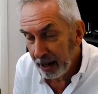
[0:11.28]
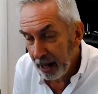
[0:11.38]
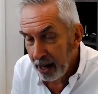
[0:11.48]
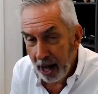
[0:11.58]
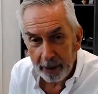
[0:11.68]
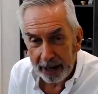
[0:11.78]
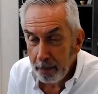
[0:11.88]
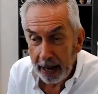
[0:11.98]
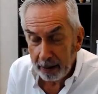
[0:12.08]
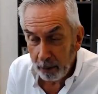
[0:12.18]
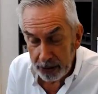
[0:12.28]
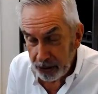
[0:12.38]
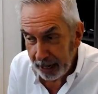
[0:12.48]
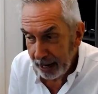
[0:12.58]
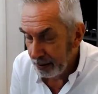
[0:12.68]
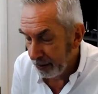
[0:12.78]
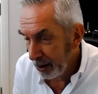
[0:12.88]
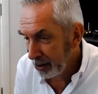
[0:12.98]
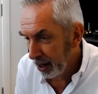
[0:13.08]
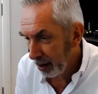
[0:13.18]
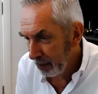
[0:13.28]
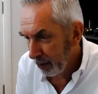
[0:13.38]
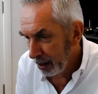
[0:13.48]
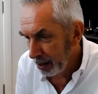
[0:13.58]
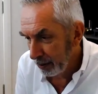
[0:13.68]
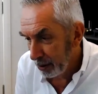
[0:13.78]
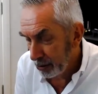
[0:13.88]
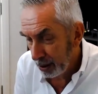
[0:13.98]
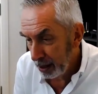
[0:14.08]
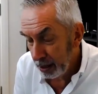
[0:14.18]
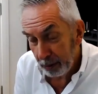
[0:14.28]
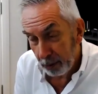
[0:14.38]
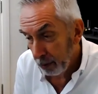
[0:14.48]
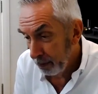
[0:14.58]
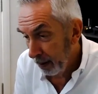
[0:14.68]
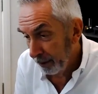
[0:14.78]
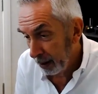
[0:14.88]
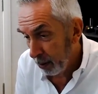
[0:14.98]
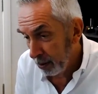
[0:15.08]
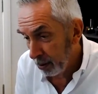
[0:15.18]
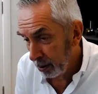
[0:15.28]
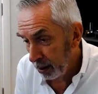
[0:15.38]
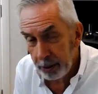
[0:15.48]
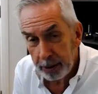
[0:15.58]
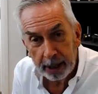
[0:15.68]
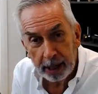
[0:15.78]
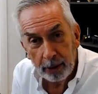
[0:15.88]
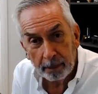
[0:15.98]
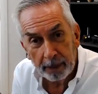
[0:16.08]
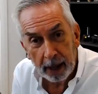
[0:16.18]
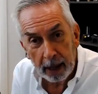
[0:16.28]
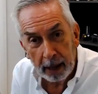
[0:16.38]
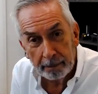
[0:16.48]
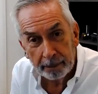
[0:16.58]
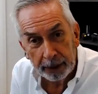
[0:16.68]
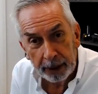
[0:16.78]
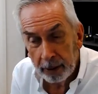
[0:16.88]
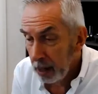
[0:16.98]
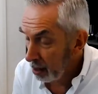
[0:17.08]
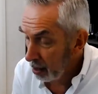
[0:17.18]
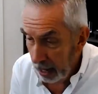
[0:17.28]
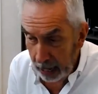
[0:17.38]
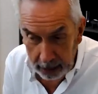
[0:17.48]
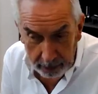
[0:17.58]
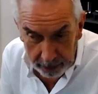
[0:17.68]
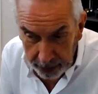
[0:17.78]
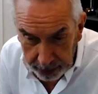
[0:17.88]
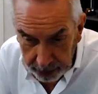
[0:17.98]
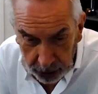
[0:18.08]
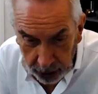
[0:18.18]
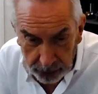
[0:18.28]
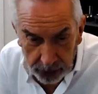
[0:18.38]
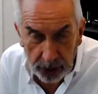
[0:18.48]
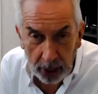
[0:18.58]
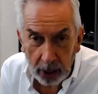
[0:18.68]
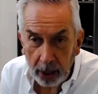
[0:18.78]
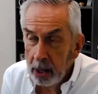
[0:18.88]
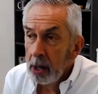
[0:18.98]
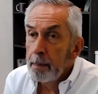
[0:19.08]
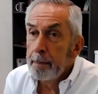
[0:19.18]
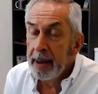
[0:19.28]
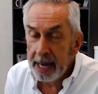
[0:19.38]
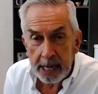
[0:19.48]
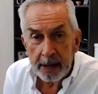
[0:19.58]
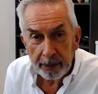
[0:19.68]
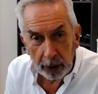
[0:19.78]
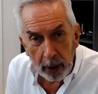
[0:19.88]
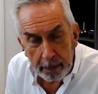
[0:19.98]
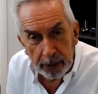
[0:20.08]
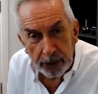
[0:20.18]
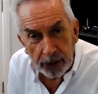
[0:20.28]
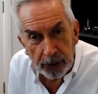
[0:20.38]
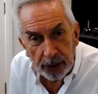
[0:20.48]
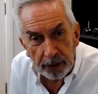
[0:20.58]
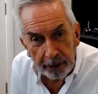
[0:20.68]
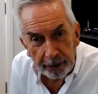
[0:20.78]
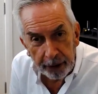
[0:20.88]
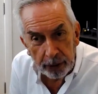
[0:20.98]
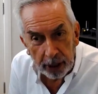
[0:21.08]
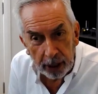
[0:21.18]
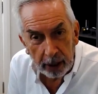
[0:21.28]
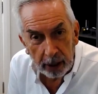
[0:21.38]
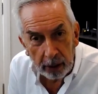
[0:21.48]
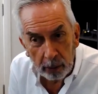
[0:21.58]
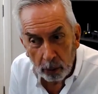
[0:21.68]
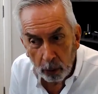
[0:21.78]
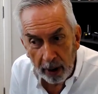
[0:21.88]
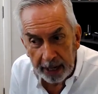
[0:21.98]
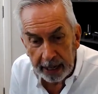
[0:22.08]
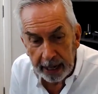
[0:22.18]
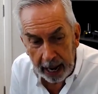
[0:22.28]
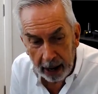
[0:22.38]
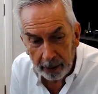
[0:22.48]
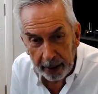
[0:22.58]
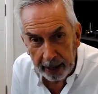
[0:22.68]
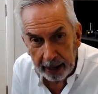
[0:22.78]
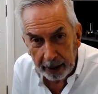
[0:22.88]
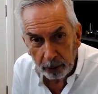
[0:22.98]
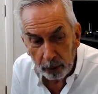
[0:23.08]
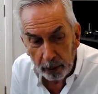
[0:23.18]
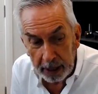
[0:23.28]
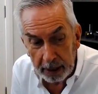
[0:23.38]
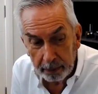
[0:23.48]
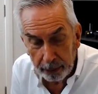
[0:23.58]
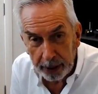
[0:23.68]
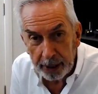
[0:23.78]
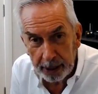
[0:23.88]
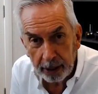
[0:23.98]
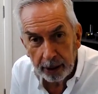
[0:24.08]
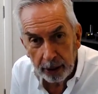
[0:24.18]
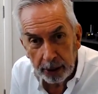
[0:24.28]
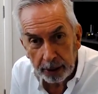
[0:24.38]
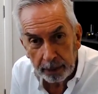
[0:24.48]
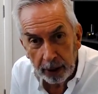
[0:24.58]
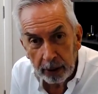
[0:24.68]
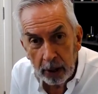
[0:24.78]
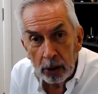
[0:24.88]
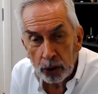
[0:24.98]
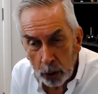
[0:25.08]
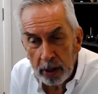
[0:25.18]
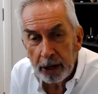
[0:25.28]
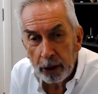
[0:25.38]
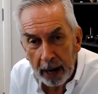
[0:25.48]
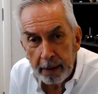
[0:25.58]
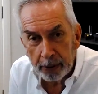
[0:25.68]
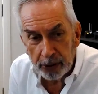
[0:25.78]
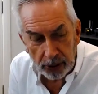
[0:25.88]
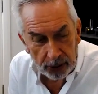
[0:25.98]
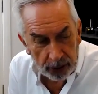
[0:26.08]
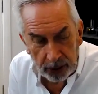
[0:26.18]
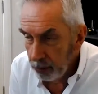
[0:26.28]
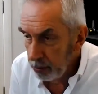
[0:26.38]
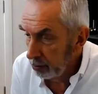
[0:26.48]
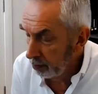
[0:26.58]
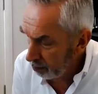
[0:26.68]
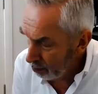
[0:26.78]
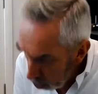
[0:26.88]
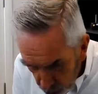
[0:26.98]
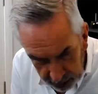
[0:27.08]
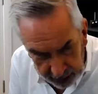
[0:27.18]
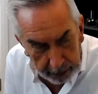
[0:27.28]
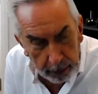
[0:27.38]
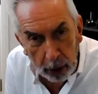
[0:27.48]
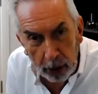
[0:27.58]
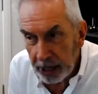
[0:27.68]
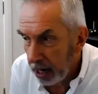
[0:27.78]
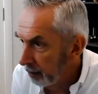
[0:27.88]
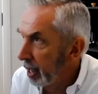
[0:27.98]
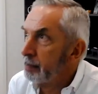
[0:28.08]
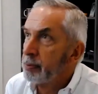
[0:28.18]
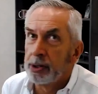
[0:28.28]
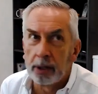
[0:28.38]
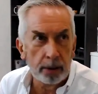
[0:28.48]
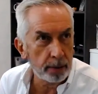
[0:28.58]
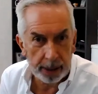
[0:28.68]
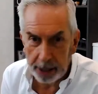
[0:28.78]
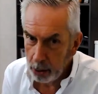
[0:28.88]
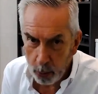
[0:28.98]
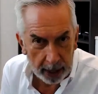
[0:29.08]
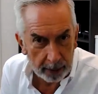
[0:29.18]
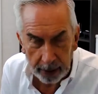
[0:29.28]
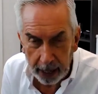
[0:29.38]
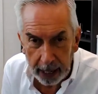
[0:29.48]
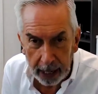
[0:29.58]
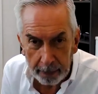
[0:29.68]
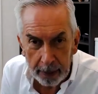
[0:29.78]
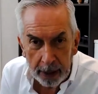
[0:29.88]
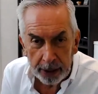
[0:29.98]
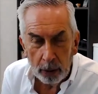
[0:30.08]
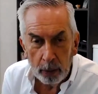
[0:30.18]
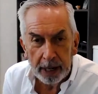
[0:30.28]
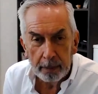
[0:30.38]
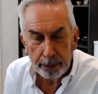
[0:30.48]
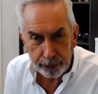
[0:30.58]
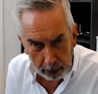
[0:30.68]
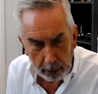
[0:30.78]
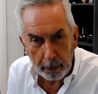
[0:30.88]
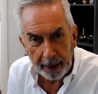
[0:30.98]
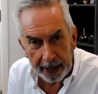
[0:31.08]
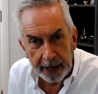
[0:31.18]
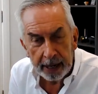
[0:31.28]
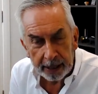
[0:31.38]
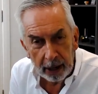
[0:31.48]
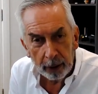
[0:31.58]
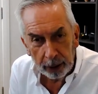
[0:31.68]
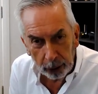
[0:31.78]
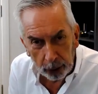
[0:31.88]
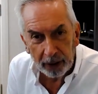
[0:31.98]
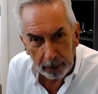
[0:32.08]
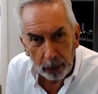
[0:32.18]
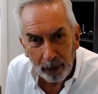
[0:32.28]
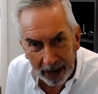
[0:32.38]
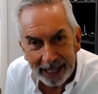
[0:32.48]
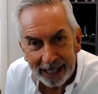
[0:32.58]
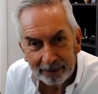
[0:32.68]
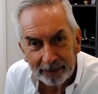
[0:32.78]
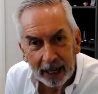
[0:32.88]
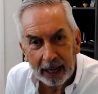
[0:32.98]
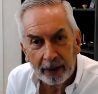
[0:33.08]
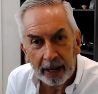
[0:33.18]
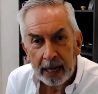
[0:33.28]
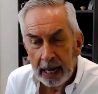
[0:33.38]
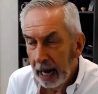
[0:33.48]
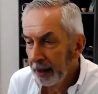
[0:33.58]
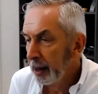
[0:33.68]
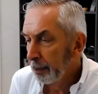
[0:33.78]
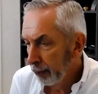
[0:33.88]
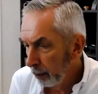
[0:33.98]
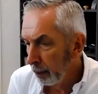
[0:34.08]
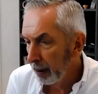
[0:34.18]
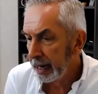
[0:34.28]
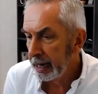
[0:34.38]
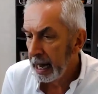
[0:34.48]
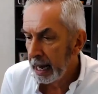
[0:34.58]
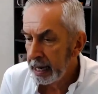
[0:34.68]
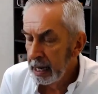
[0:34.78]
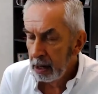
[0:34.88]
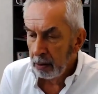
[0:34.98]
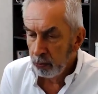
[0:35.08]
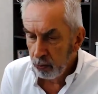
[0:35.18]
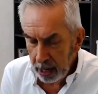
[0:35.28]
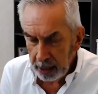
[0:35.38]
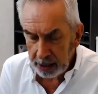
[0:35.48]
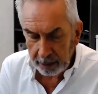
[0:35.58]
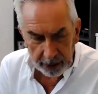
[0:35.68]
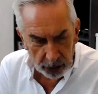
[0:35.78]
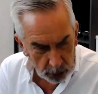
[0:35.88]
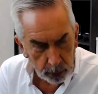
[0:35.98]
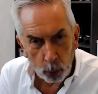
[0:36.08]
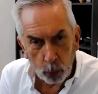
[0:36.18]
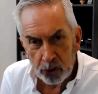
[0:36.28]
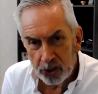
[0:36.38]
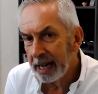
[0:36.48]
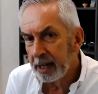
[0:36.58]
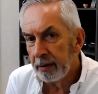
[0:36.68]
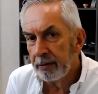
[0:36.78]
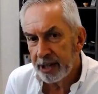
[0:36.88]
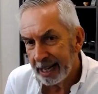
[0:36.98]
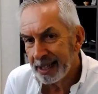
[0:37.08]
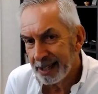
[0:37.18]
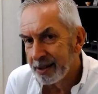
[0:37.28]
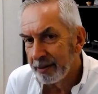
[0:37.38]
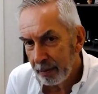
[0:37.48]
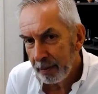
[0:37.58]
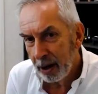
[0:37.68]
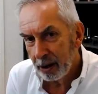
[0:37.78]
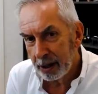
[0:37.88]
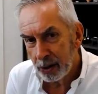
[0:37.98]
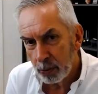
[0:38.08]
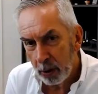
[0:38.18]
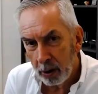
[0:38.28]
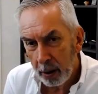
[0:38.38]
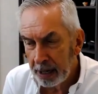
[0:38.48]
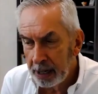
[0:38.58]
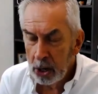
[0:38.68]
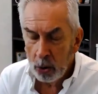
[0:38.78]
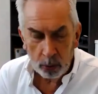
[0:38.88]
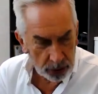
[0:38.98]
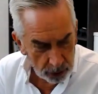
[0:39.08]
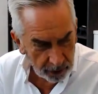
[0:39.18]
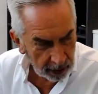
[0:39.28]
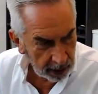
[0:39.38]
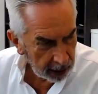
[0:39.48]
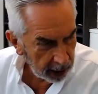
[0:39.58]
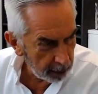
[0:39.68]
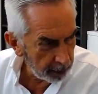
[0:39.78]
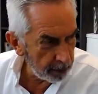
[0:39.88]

mean, I, will go back once again, third time in one interview, to the, the Warren Buffett quote on Coca Cola. Um, you know, uh, the, the chances are that many of the great businesses of the future are already out there and already pretty darn good. You know, truly great businesses don't mostly emerge out of absolutely nowhere. Um, you know, we can probably go and look at them already. Uh, and they're probably in a relatively small set of sectors of the market as well. I mean, do you think there are going